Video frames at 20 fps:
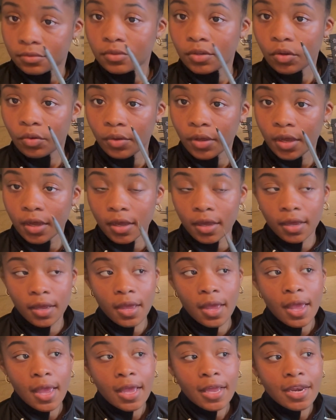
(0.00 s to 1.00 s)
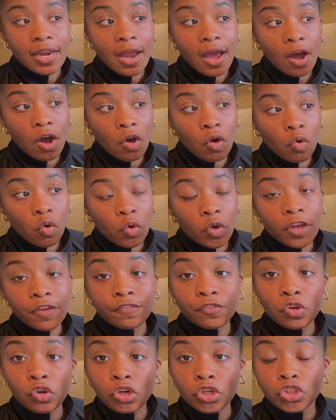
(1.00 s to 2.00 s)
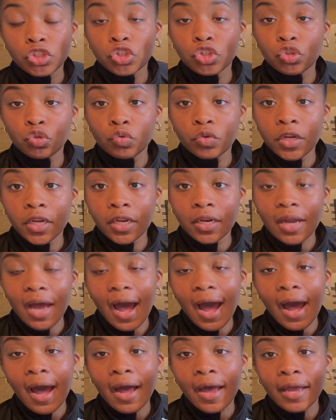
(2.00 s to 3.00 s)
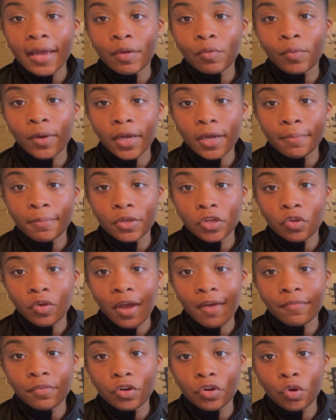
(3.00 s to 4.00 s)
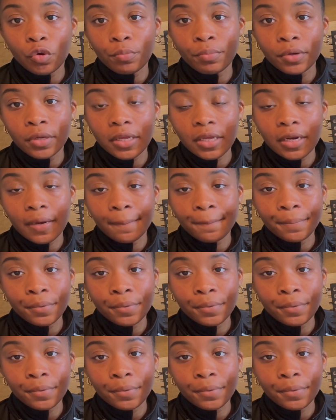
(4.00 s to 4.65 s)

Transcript: Okay, now if you're a student, I recommend you having a notebook and a